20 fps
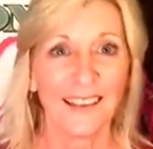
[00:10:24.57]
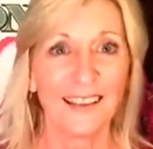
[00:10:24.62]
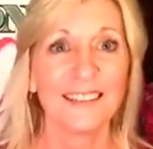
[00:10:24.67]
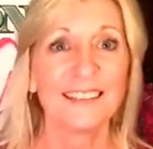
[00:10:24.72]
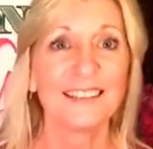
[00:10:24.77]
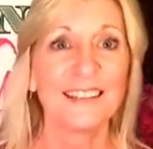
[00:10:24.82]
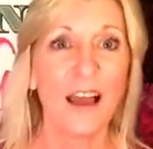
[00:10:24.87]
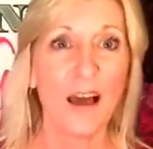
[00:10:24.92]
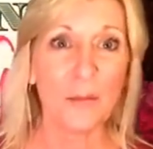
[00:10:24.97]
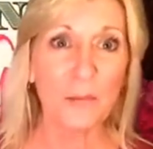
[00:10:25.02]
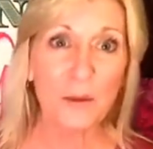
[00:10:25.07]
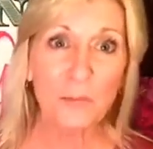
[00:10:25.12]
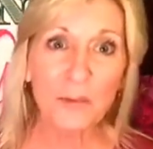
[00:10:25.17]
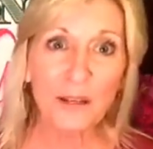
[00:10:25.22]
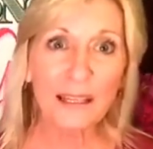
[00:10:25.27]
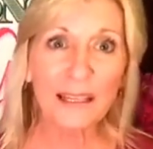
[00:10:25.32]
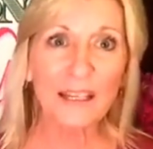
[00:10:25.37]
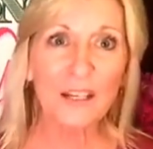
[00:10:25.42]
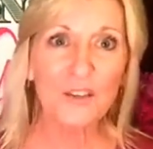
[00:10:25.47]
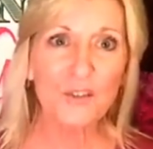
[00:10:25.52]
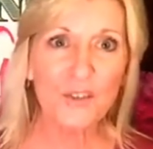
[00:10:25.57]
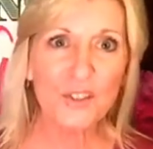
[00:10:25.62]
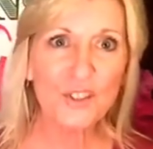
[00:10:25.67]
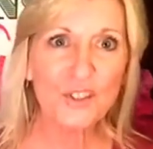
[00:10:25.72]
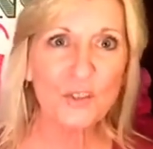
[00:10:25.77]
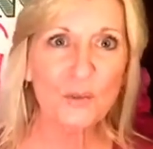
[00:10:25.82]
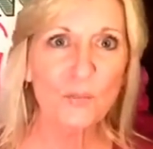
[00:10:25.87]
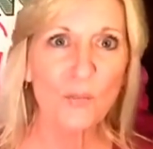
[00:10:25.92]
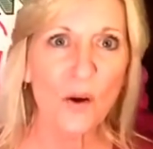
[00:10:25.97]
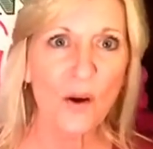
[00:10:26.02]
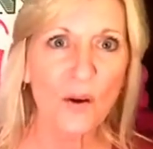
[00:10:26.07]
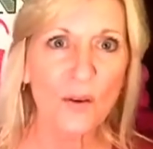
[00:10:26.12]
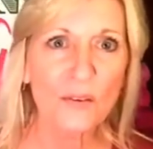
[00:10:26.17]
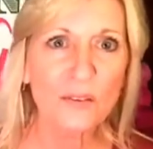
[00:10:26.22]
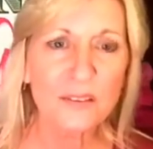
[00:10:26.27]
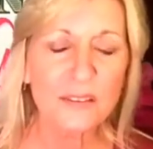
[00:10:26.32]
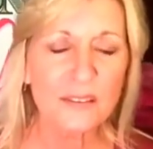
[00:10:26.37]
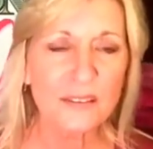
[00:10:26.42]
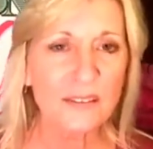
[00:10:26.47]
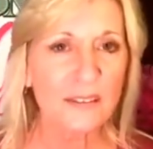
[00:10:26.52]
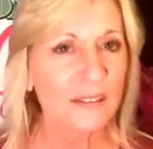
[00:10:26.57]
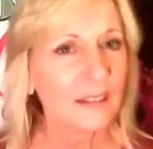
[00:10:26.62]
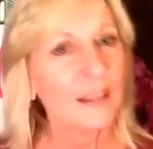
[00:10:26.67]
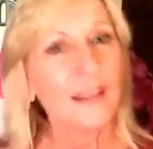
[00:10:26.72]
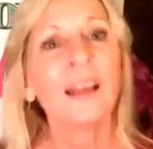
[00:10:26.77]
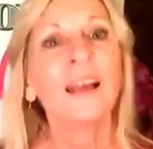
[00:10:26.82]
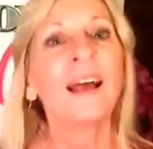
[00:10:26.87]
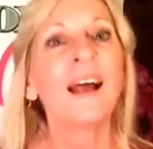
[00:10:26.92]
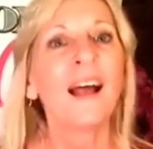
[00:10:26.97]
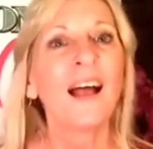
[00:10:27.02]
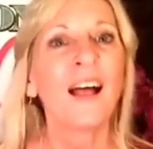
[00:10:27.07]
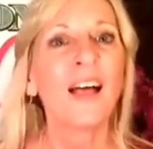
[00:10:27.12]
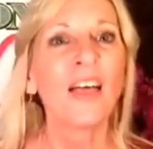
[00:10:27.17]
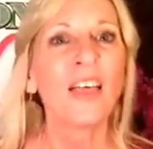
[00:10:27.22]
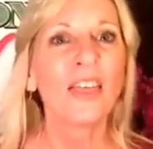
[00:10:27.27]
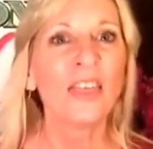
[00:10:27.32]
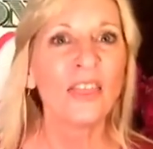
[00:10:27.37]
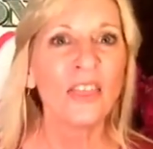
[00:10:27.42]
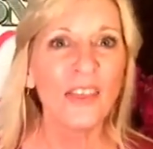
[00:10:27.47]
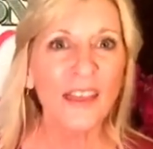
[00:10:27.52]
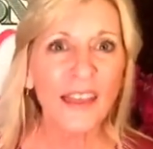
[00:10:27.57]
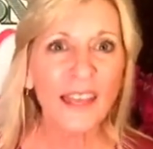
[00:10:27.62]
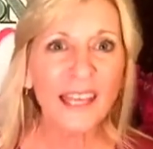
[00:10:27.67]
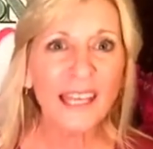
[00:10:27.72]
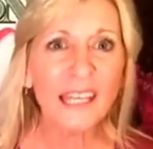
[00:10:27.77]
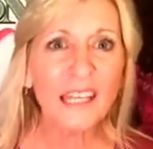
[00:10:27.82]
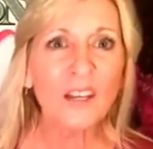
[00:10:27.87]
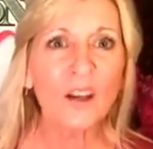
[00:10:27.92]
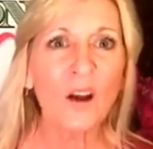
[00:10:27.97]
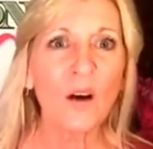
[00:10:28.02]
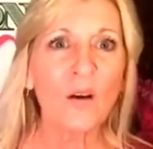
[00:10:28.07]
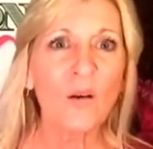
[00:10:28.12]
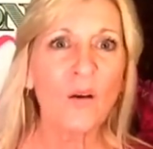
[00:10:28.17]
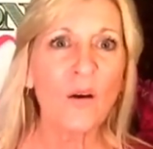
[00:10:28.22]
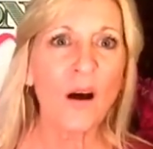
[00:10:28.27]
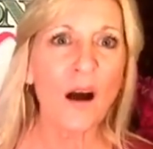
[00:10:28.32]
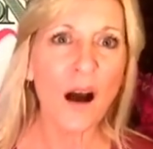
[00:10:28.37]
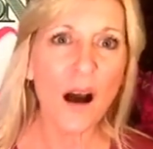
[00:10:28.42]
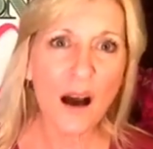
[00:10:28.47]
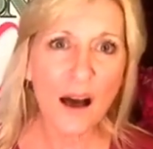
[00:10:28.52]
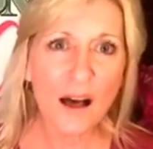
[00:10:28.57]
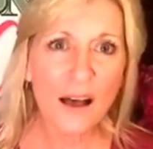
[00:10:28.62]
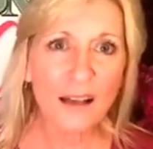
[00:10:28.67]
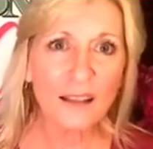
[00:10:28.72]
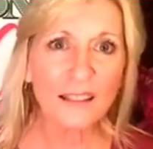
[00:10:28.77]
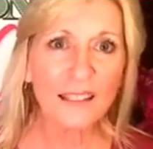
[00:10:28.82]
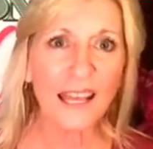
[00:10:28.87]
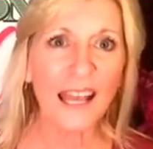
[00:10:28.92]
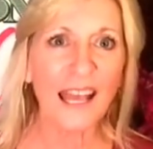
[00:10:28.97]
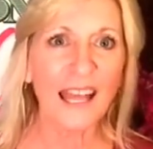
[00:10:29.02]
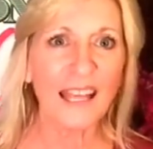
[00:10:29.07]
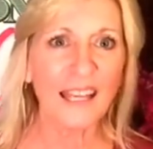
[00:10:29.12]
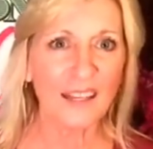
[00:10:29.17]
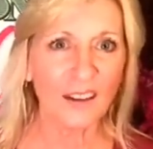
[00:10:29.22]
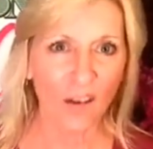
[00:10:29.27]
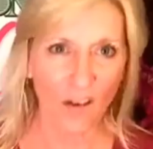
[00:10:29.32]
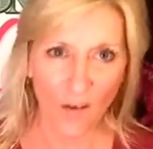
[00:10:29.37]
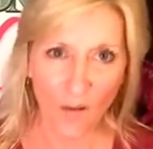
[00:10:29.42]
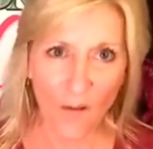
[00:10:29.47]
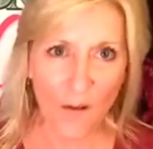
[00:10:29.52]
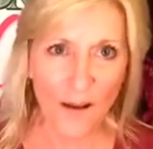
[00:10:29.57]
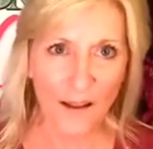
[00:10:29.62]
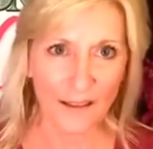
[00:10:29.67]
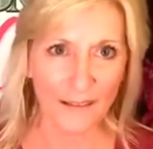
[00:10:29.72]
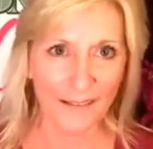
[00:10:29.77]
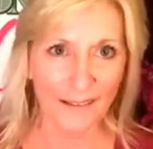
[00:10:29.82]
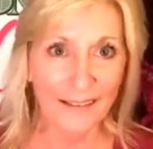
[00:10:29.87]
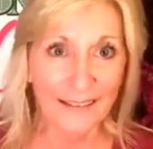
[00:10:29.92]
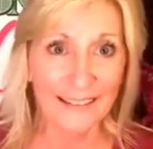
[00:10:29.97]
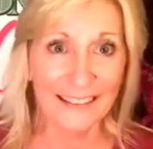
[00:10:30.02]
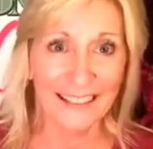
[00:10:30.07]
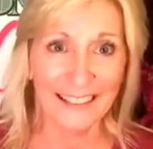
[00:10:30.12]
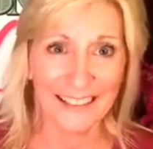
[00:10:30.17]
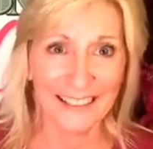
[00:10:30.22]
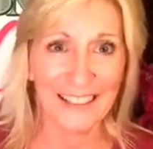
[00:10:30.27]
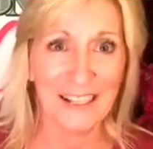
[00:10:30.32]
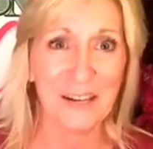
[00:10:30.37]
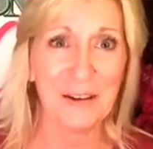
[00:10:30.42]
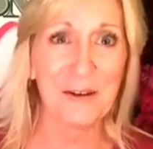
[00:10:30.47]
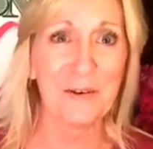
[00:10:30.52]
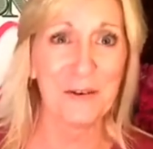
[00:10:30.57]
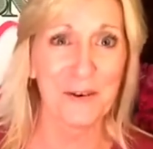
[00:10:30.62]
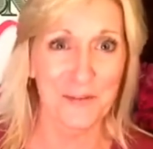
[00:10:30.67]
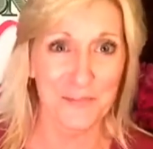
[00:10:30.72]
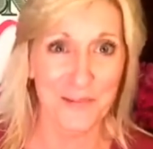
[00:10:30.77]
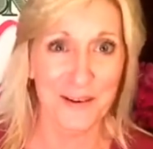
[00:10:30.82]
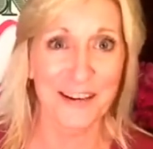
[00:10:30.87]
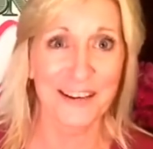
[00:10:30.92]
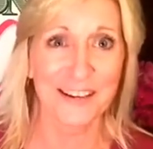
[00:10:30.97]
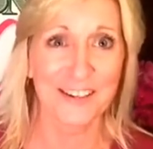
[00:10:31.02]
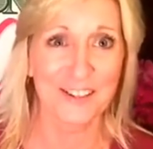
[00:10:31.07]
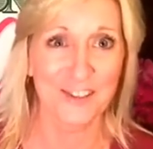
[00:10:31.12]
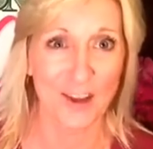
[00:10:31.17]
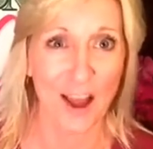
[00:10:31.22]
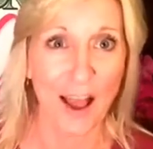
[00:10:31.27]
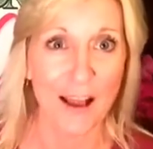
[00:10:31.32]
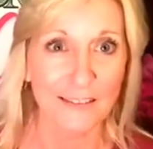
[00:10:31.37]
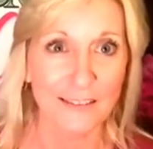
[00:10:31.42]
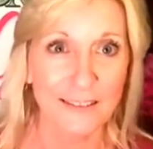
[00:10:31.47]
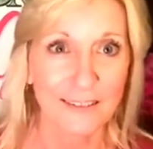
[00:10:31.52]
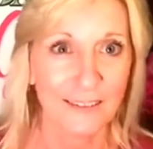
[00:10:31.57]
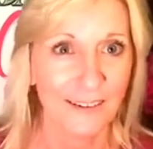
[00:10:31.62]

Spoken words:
tell me what interests you most, they go on and on. You will be shocked.